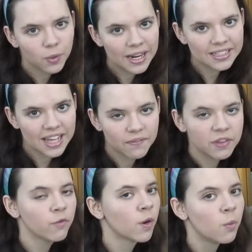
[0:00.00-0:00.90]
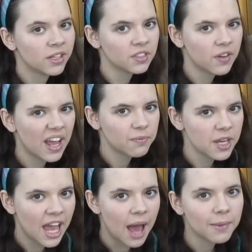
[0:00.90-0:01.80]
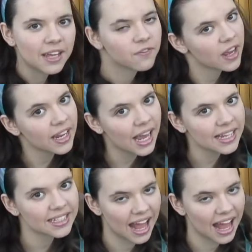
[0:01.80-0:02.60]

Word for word: 27th from 1 to 5 p.m. in Van Nuys,